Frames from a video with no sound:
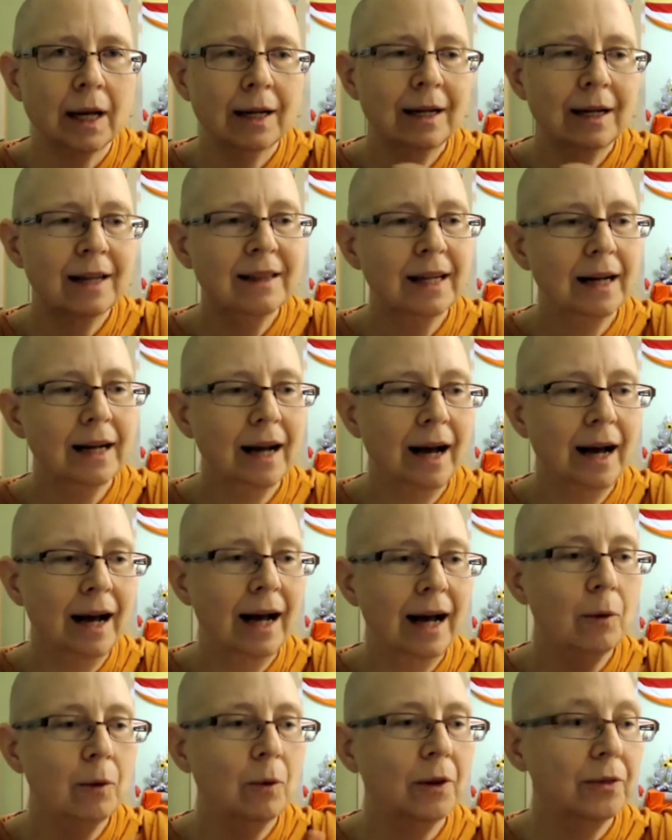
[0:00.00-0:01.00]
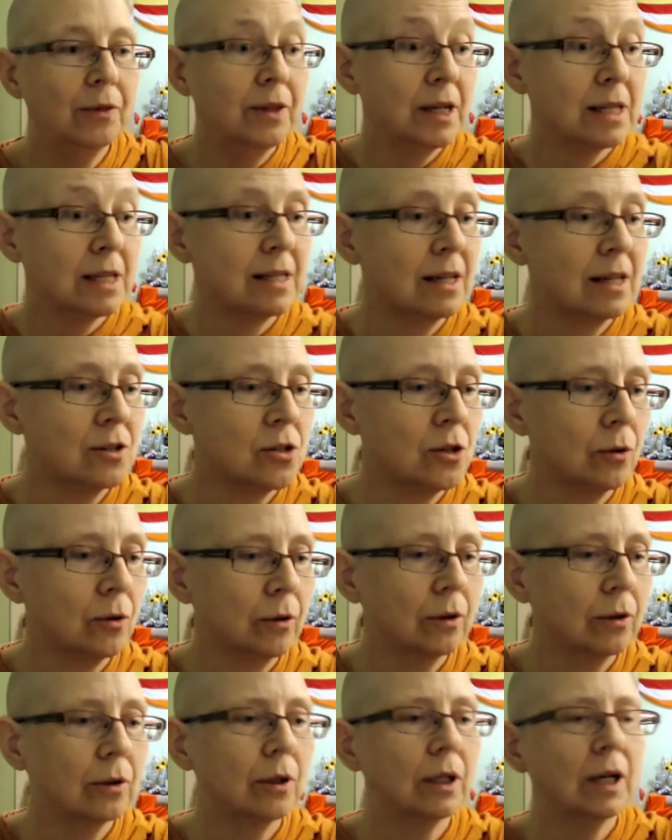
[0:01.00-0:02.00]
Not that I want this, that's so
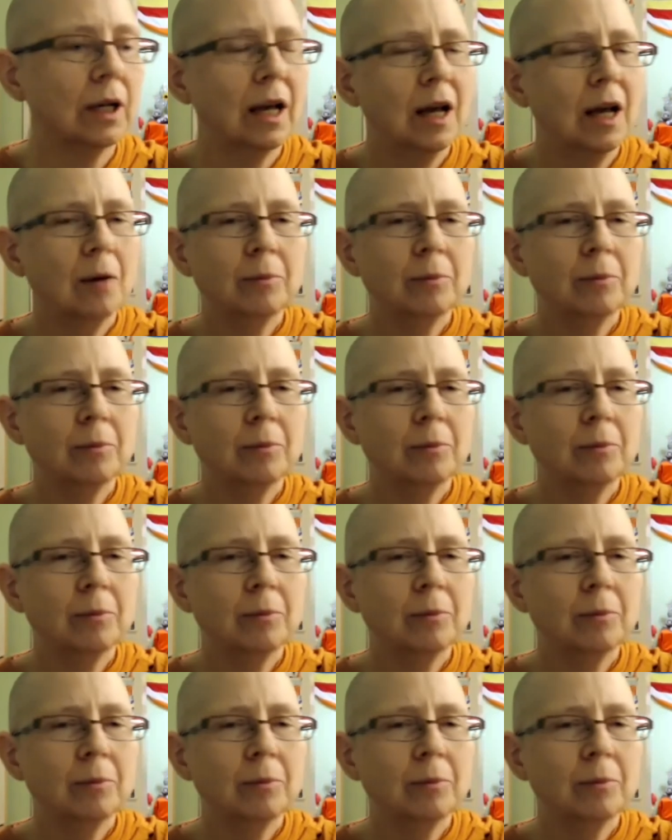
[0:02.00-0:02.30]
good,